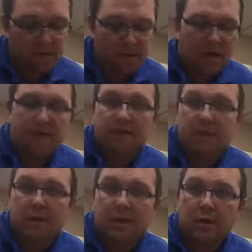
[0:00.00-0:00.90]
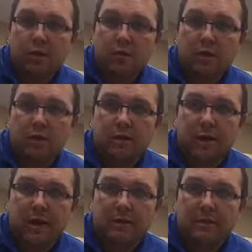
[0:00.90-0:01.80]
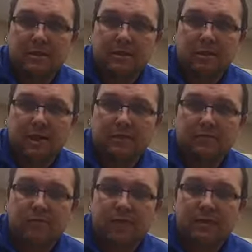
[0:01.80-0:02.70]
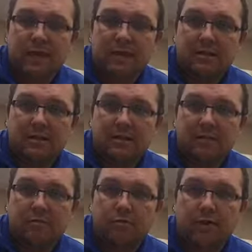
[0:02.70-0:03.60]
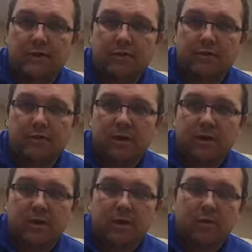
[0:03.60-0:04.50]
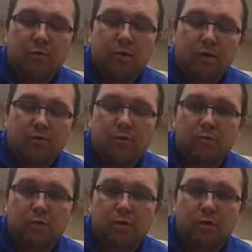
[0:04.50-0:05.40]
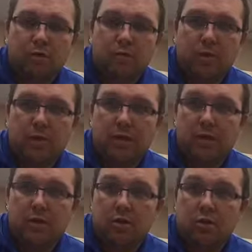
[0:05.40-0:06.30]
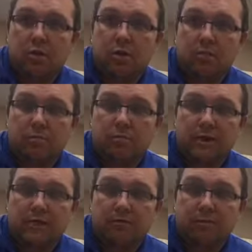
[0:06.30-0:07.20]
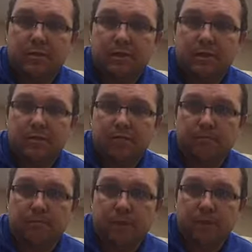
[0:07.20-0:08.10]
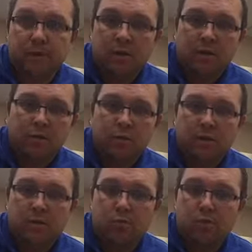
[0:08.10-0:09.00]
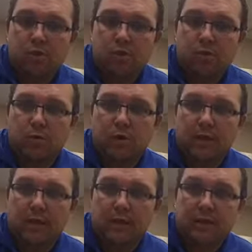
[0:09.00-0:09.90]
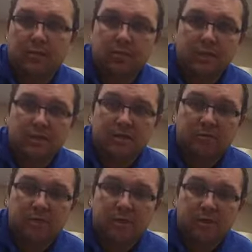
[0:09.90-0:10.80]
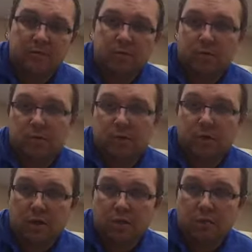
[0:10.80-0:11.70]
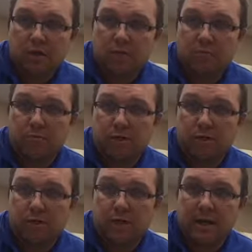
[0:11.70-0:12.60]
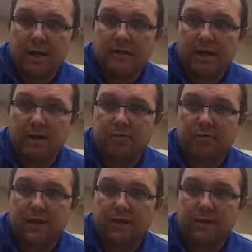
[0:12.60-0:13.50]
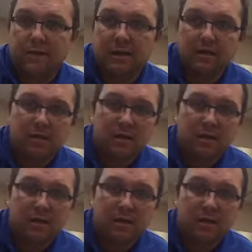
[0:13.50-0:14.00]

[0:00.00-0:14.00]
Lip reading: heavy load exercise for a tendon that's compressive, we often want to work it in a non-compressive position. We don't want to work it in a compressive position because we already know that compression has aggravated it. Now,